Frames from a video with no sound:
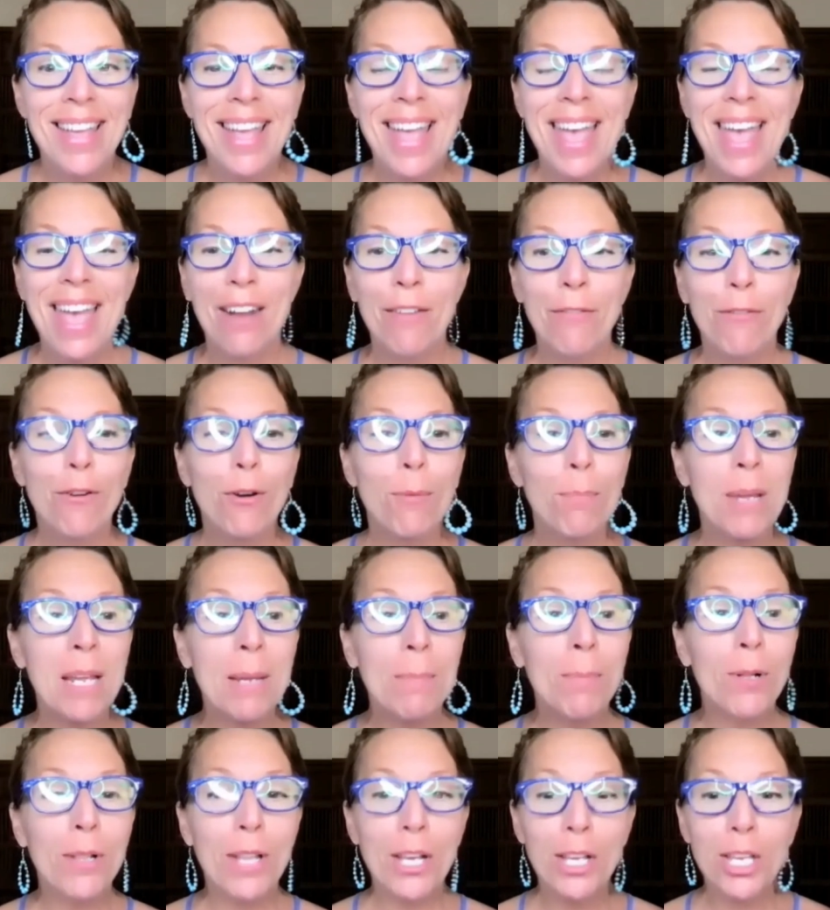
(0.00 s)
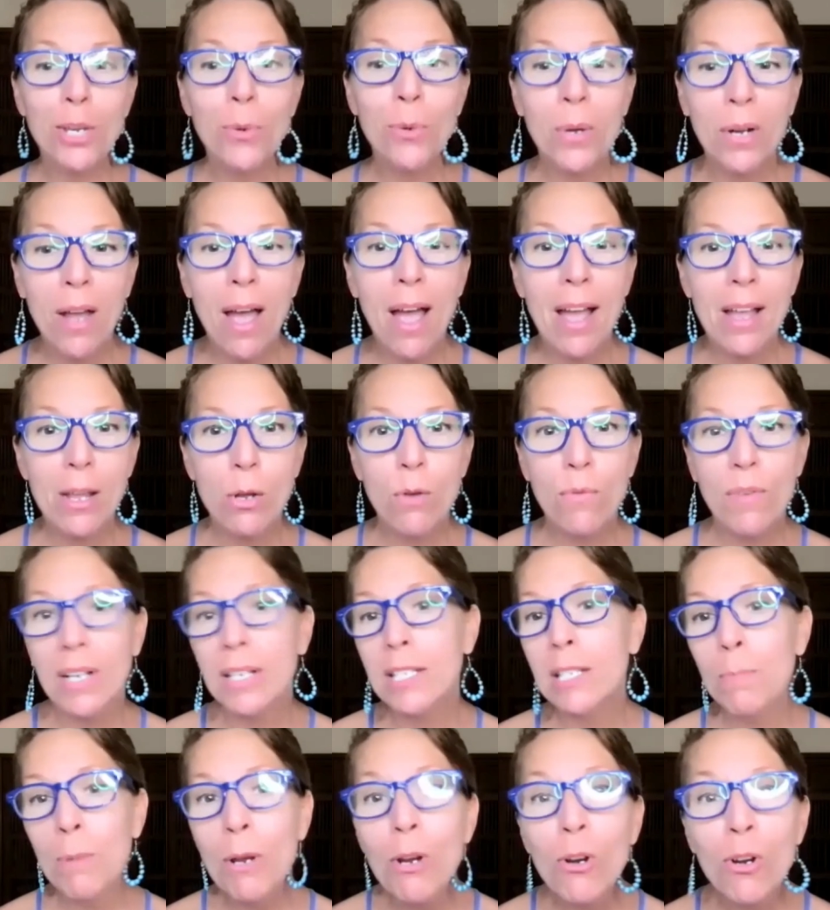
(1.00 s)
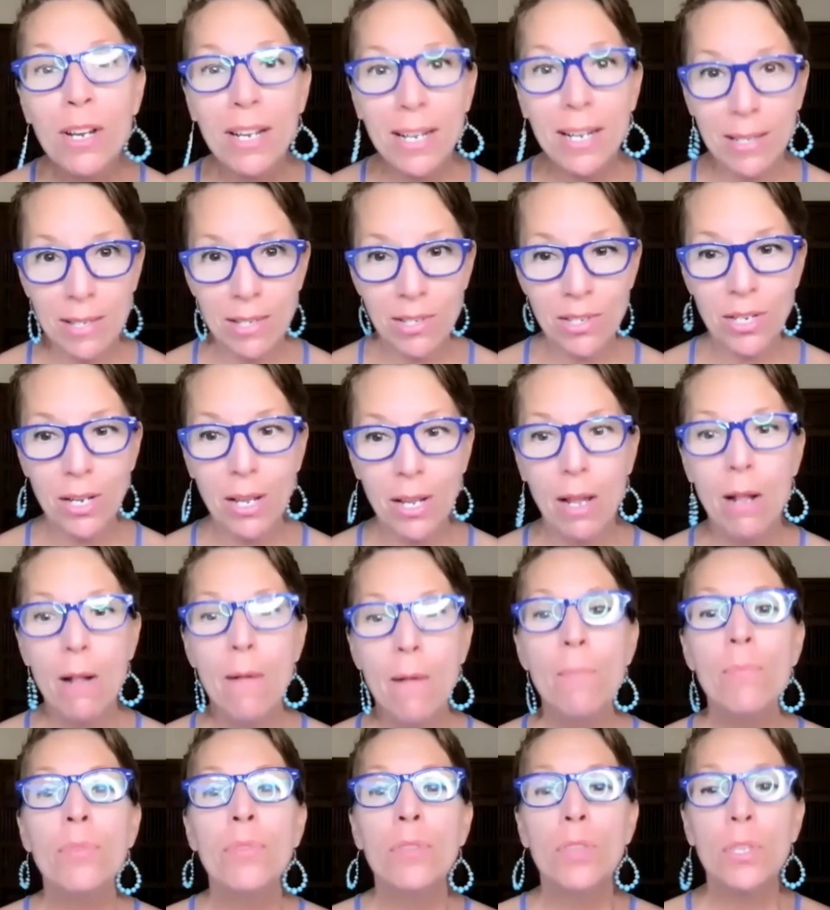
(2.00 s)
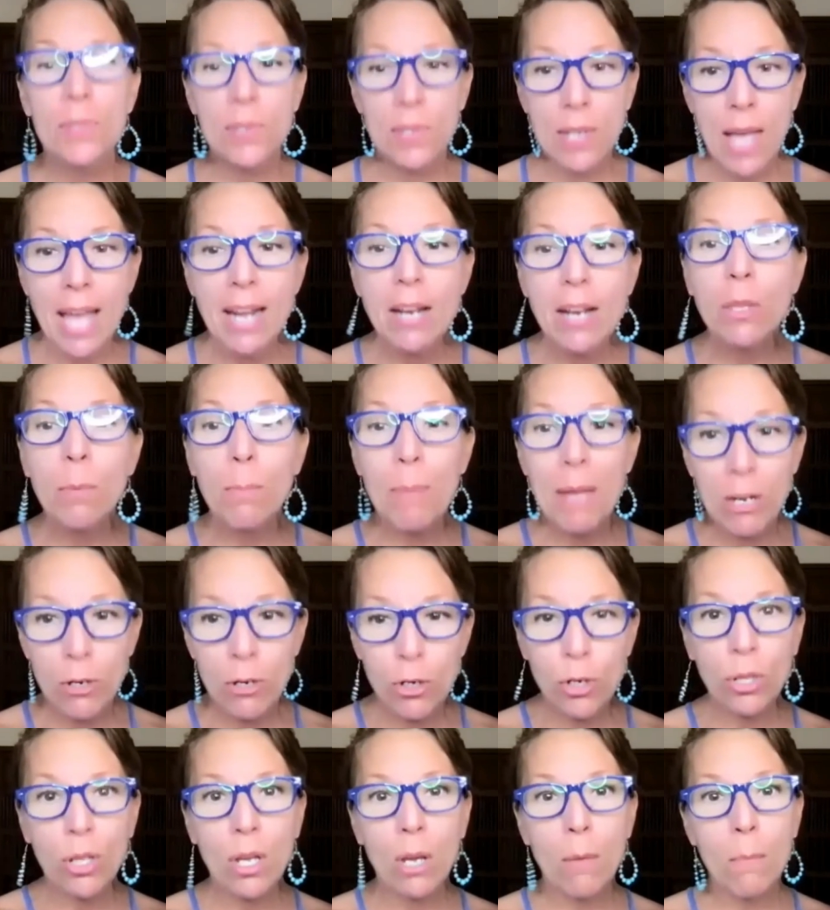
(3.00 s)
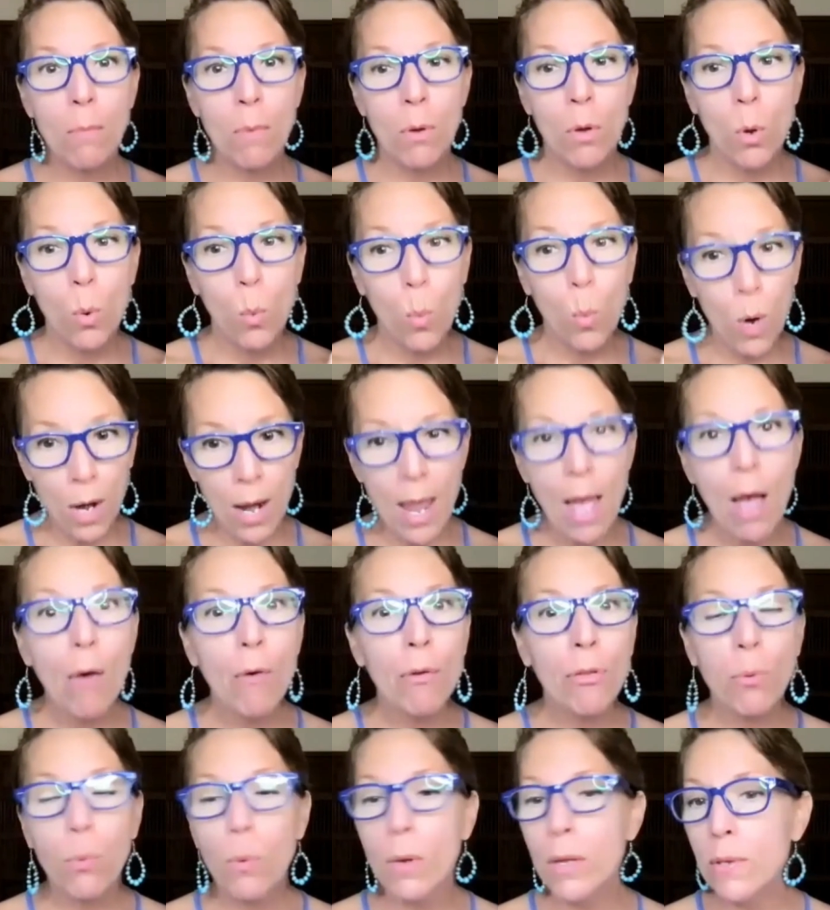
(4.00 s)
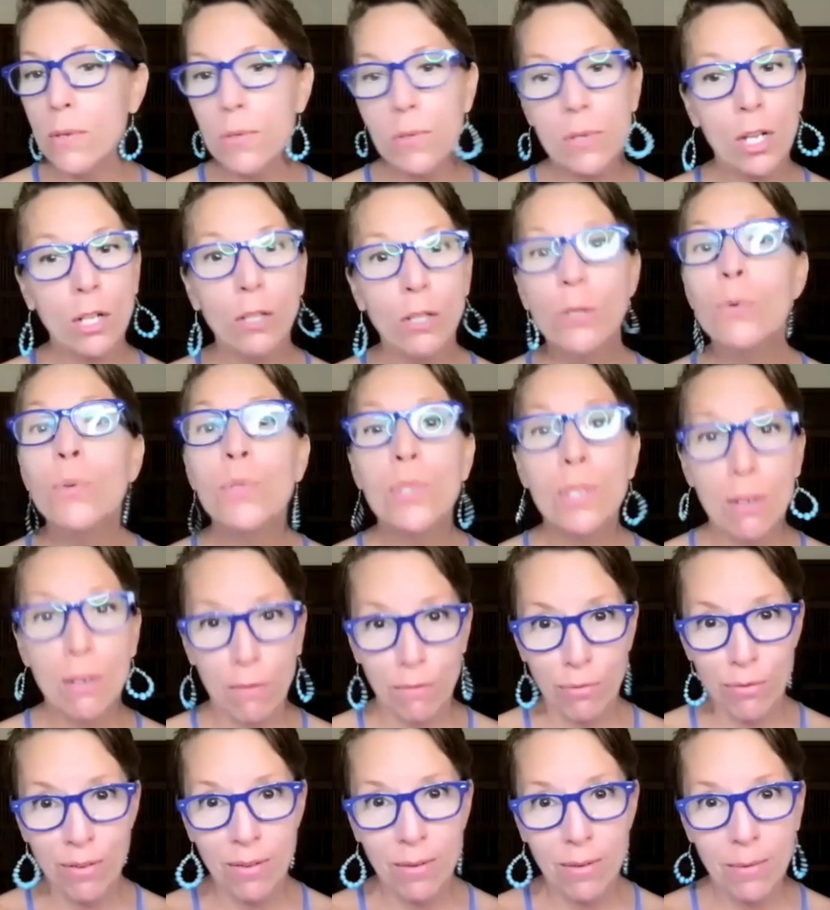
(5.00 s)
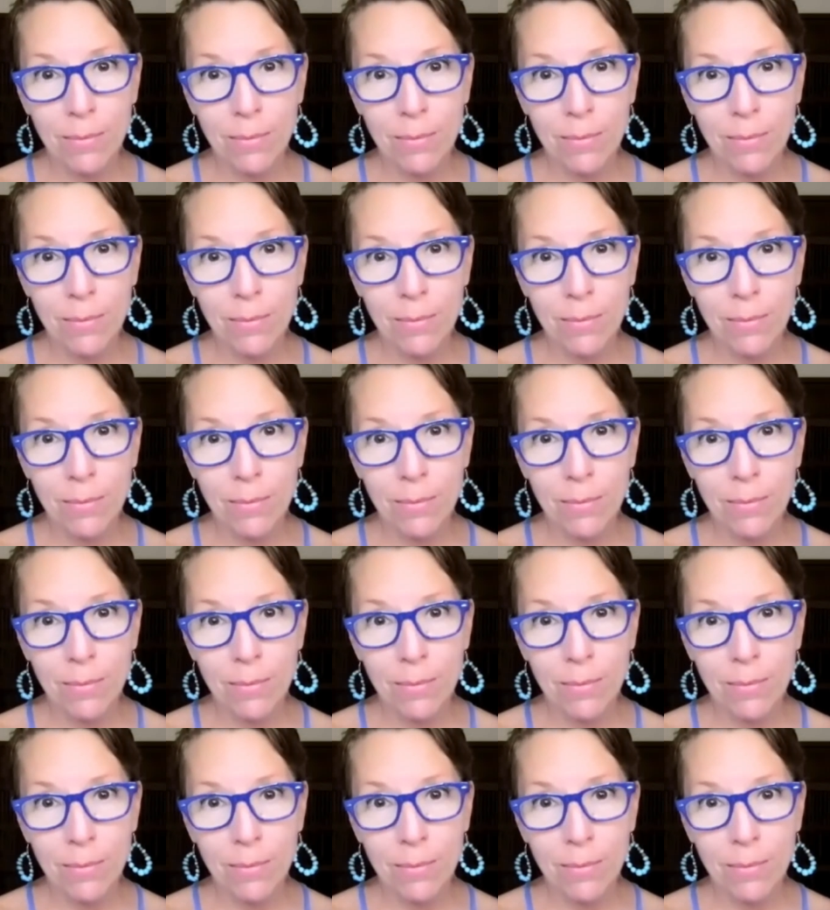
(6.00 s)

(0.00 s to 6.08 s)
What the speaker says: And for people like you and I who've experienced the side of the pendulum where health was elusive